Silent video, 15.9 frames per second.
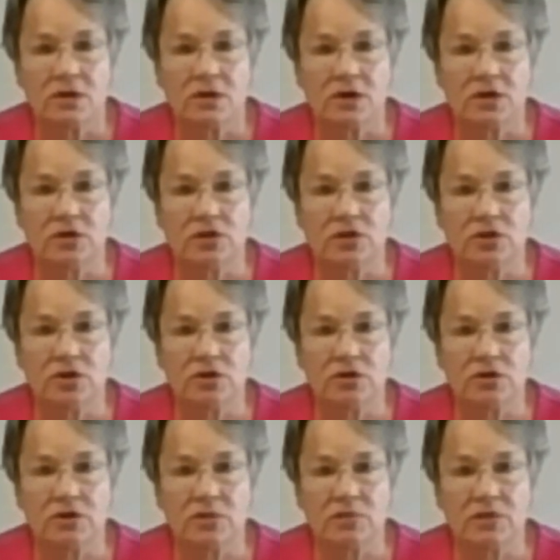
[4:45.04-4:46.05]
because you know
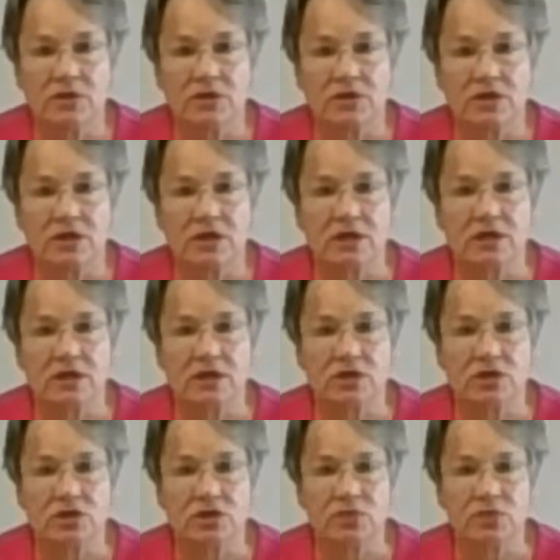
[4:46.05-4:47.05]
you can mix anything
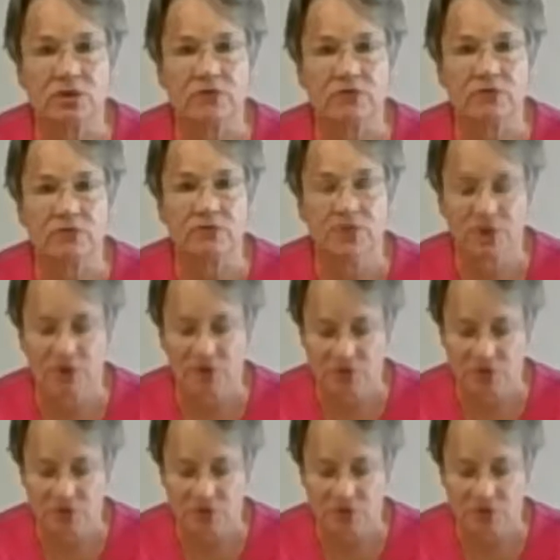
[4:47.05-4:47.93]
else you want from those.